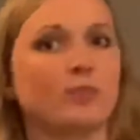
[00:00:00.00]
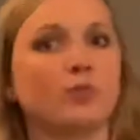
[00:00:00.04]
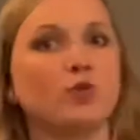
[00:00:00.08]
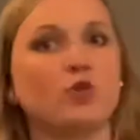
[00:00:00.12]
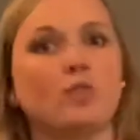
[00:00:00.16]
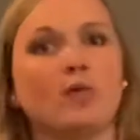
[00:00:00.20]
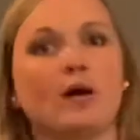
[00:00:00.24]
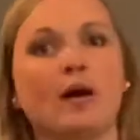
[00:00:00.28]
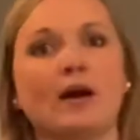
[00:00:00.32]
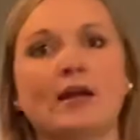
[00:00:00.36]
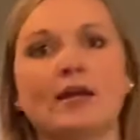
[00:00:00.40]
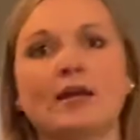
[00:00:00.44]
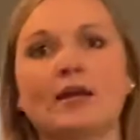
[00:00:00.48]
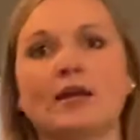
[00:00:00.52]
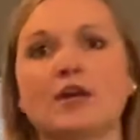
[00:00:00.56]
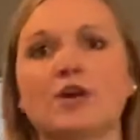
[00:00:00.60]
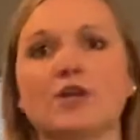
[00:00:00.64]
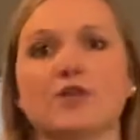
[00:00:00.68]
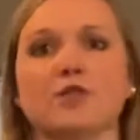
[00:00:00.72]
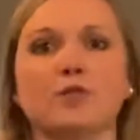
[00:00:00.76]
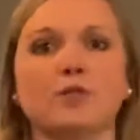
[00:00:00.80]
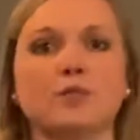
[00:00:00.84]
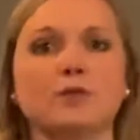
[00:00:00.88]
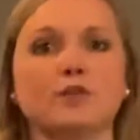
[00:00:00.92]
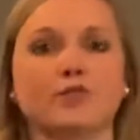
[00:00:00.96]
you might hear
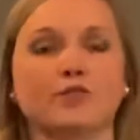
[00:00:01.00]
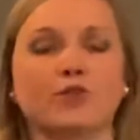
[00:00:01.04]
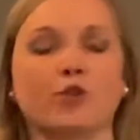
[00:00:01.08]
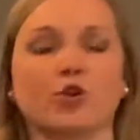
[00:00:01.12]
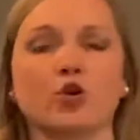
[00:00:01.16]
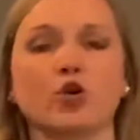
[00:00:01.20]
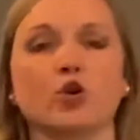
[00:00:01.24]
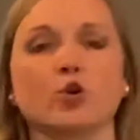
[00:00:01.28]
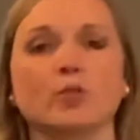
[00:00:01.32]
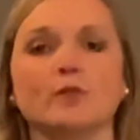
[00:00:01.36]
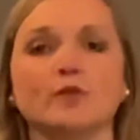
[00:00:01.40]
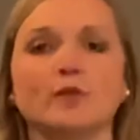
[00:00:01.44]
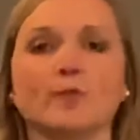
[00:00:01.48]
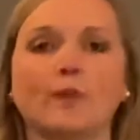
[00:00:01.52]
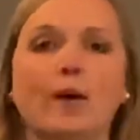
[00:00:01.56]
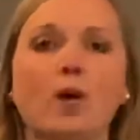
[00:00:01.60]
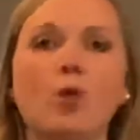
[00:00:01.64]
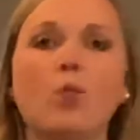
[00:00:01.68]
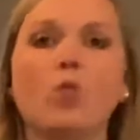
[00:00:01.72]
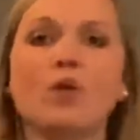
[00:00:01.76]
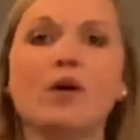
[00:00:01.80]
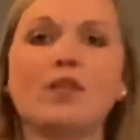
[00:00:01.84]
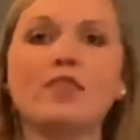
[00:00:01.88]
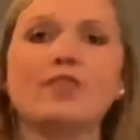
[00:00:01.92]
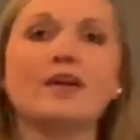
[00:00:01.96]
from different groups
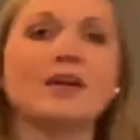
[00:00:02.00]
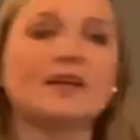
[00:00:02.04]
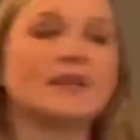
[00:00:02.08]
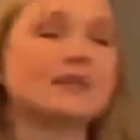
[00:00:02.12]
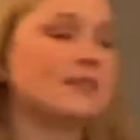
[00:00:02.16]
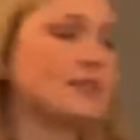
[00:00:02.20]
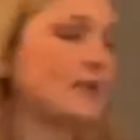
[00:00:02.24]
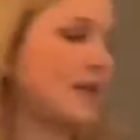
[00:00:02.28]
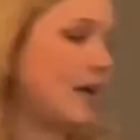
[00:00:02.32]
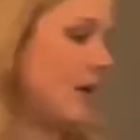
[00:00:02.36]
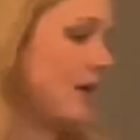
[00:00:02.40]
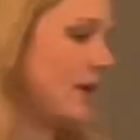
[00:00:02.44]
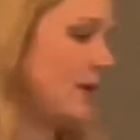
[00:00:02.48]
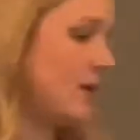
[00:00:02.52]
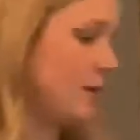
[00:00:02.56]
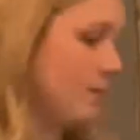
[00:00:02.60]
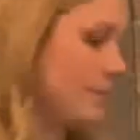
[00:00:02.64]
about what they said.